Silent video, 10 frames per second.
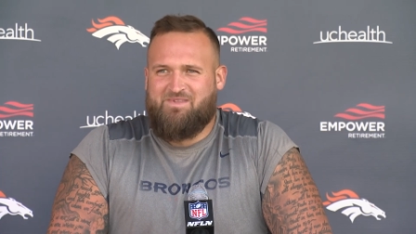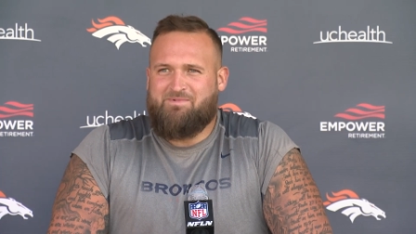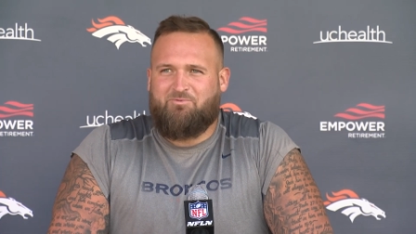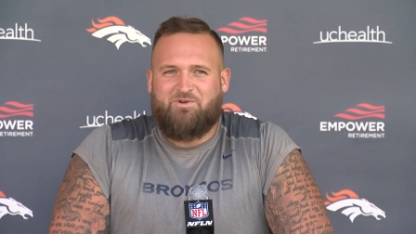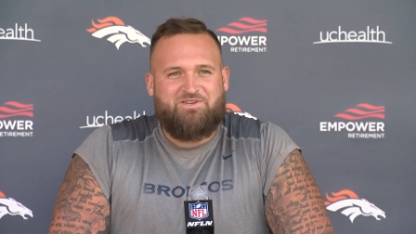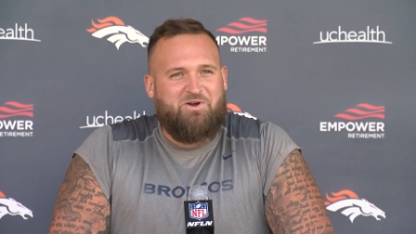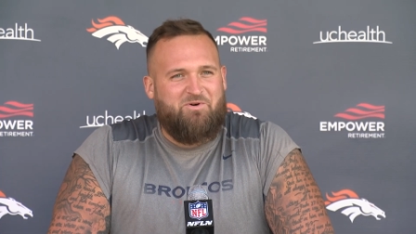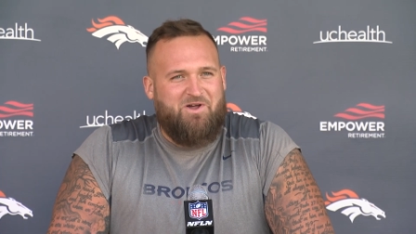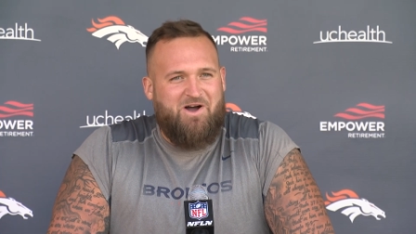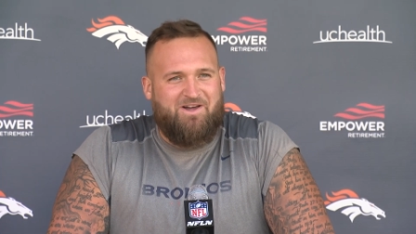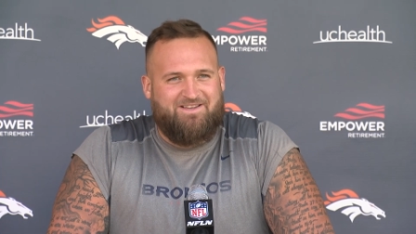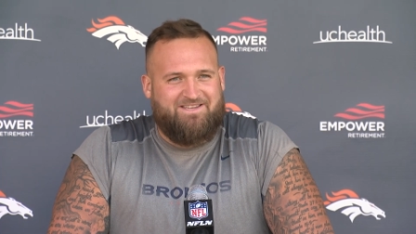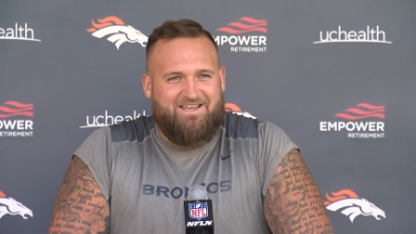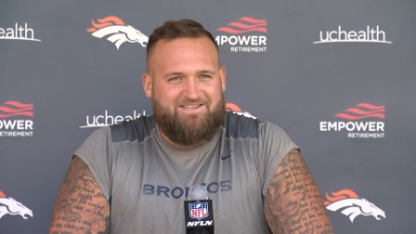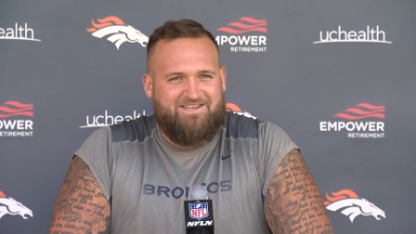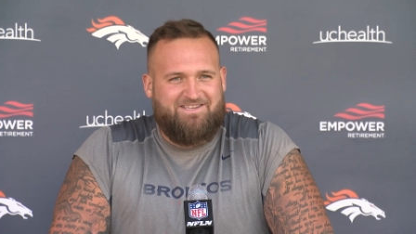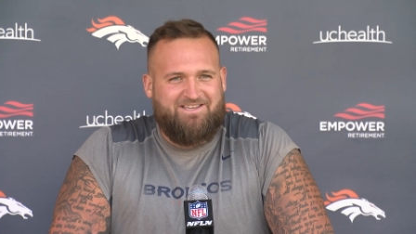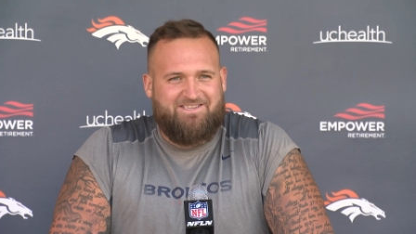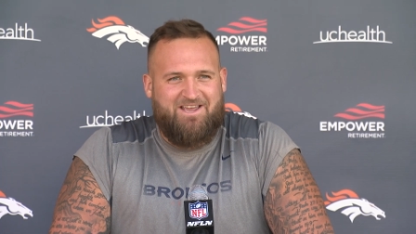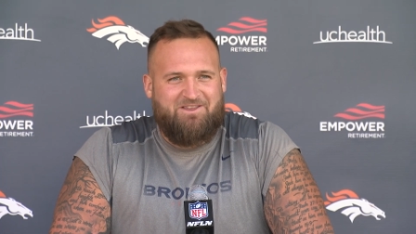I'm like, what is going on? Is AT&T
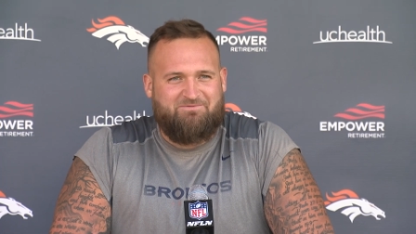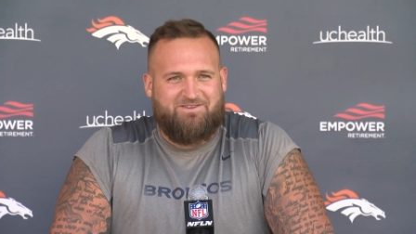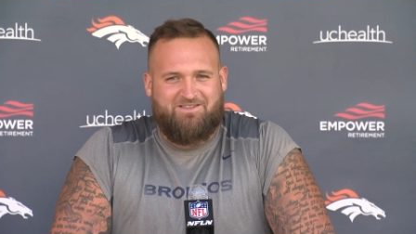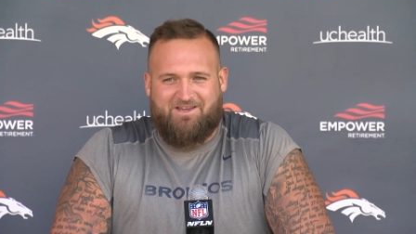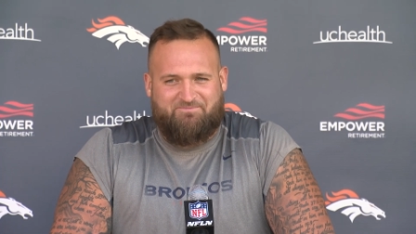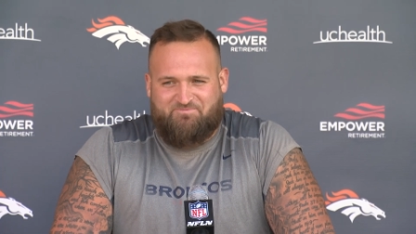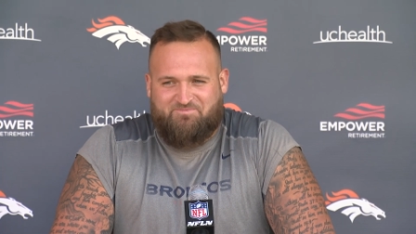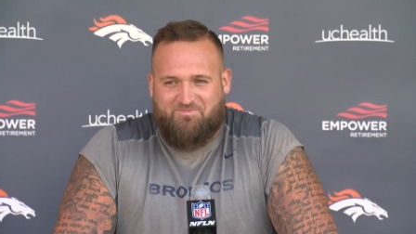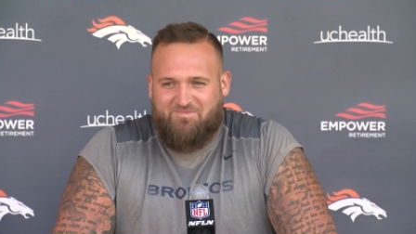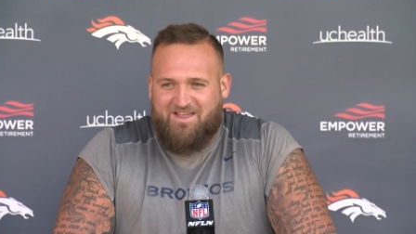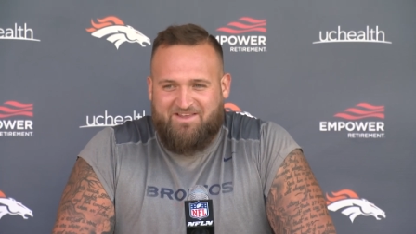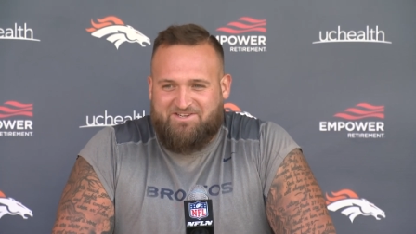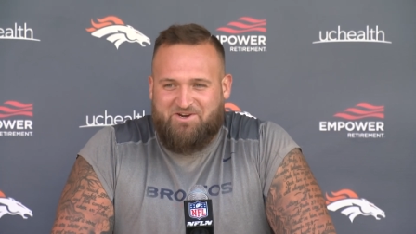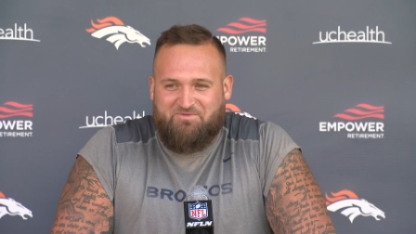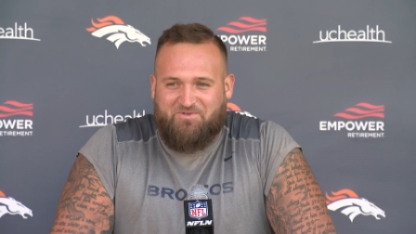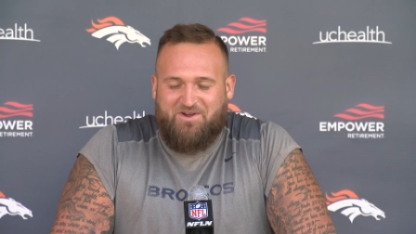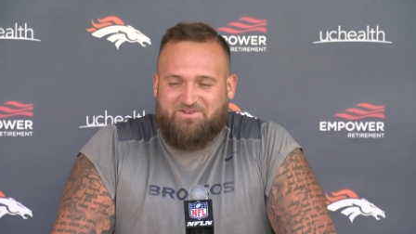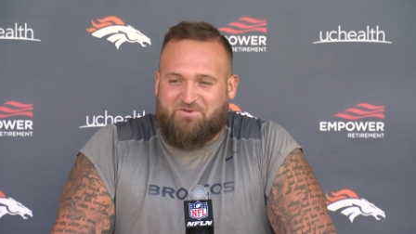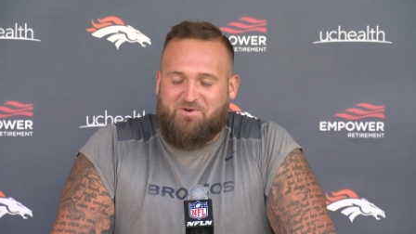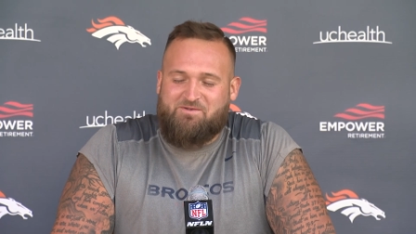Stadium's like they cheering for
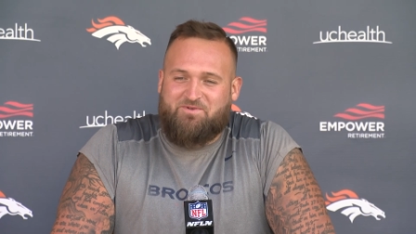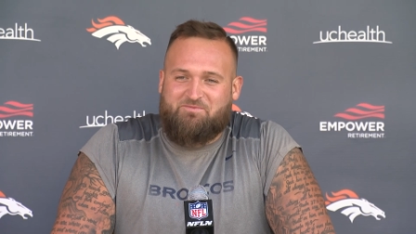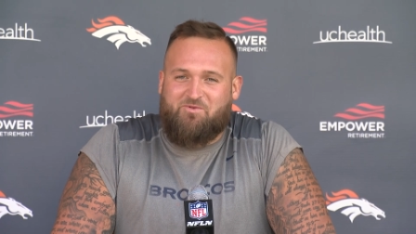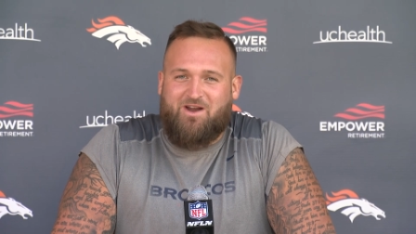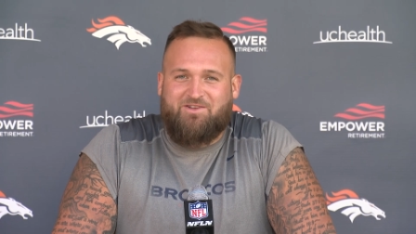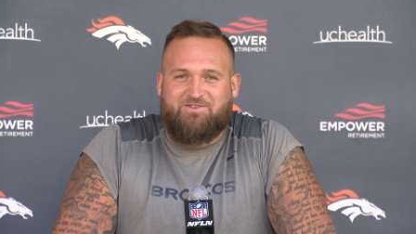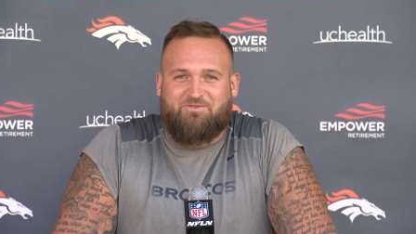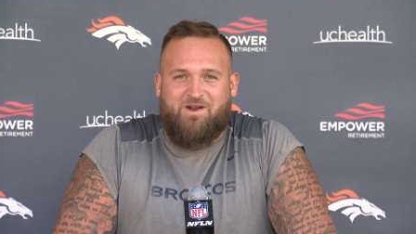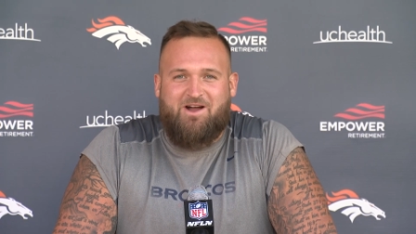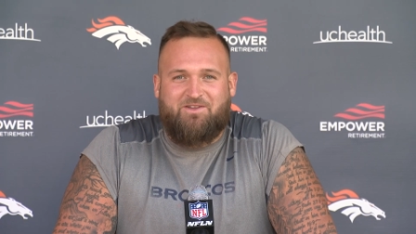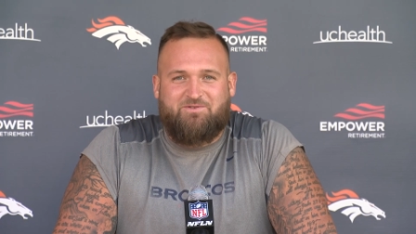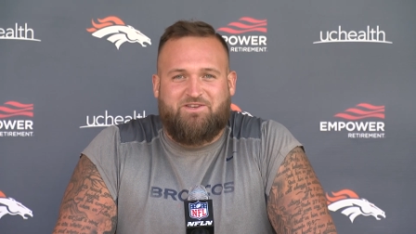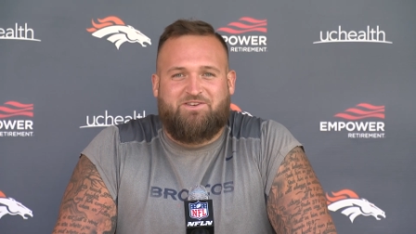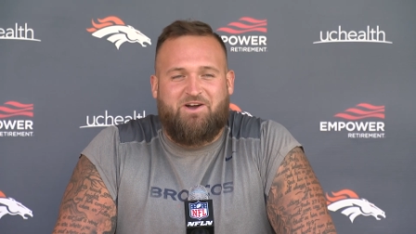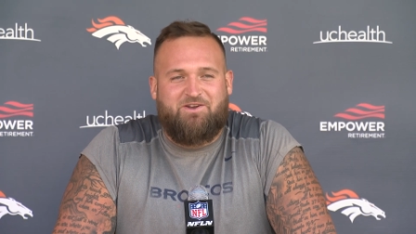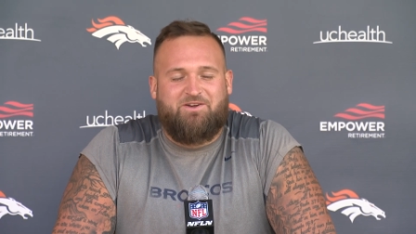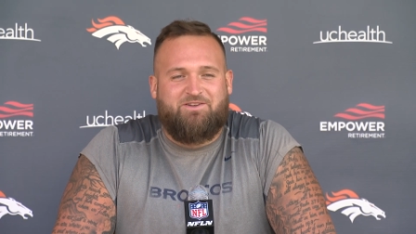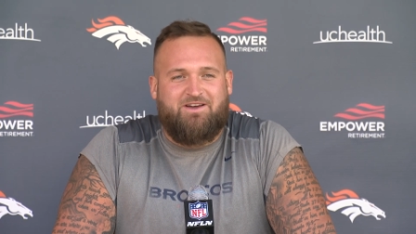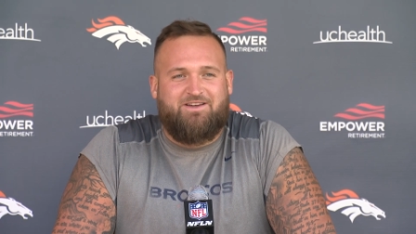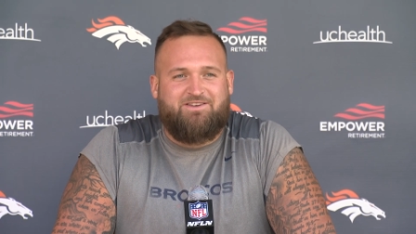us or what? But the more I looked around, there was a ton of
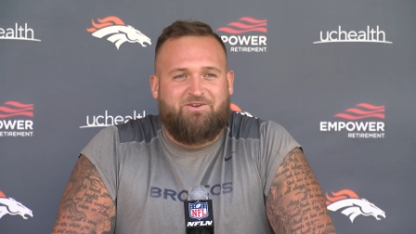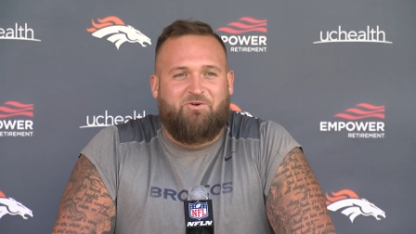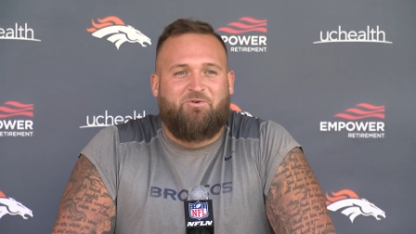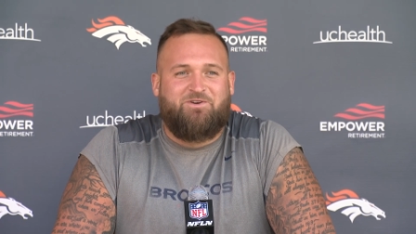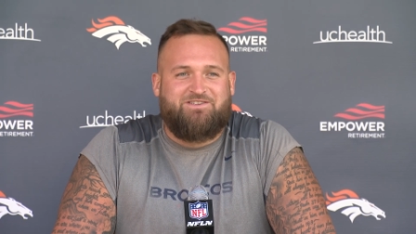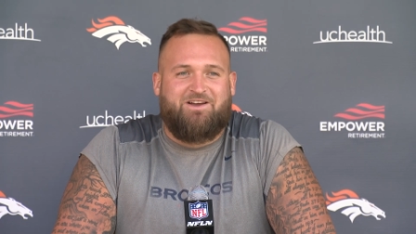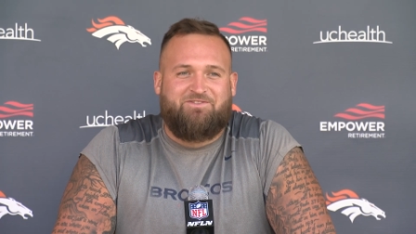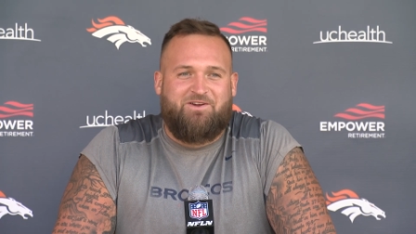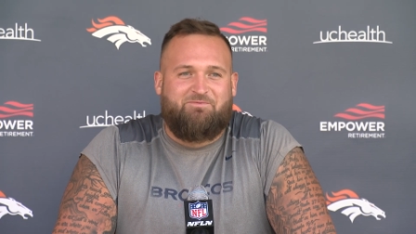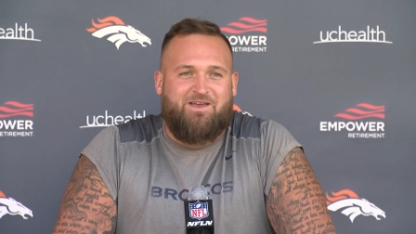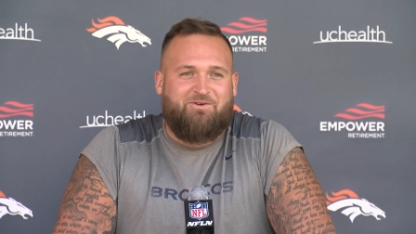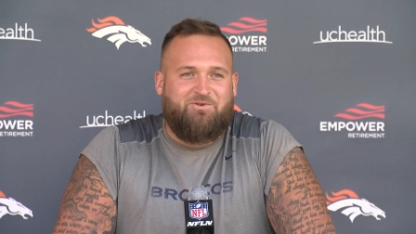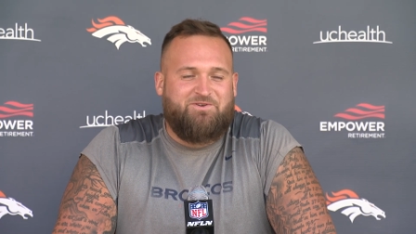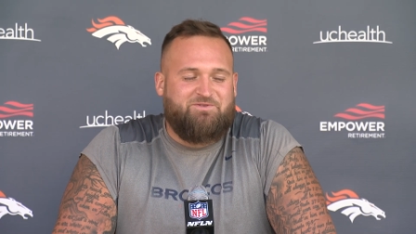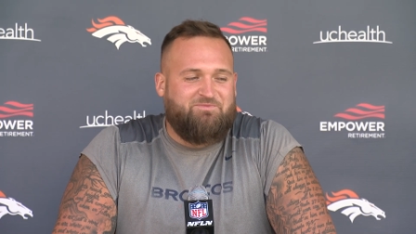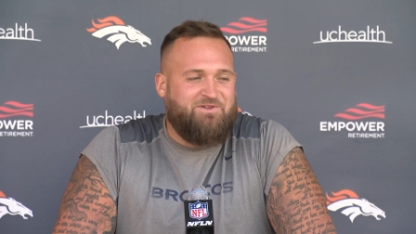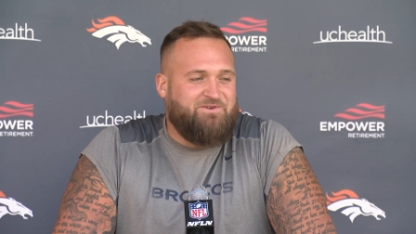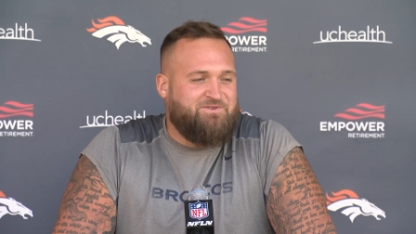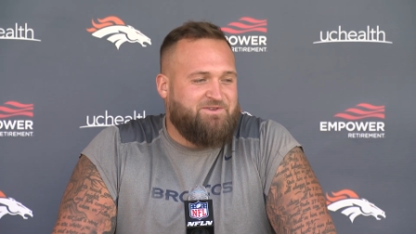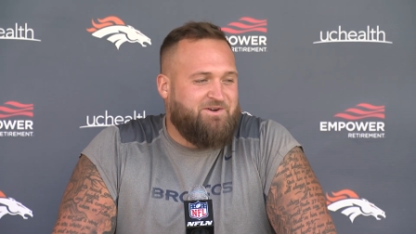a ton of orange out there, man, orange and
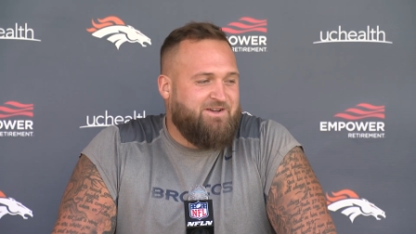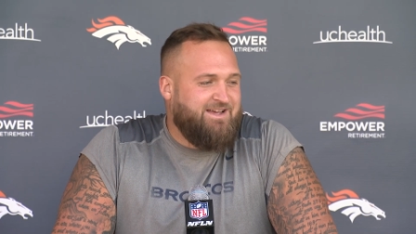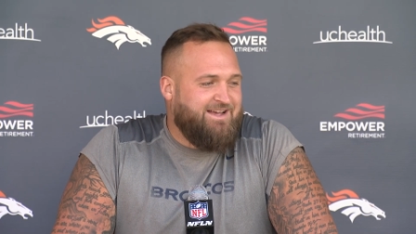blue, So